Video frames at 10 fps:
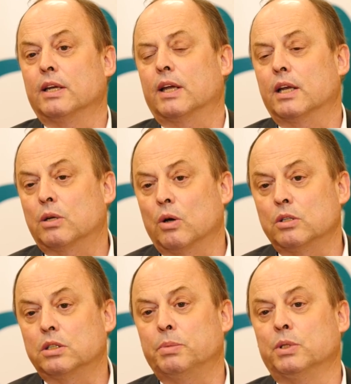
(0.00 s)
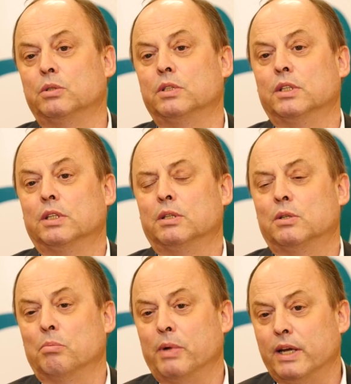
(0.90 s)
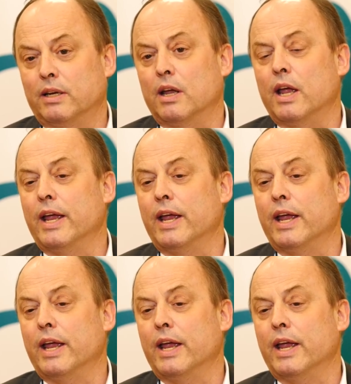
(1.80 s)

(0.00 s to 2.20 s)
can contribute to make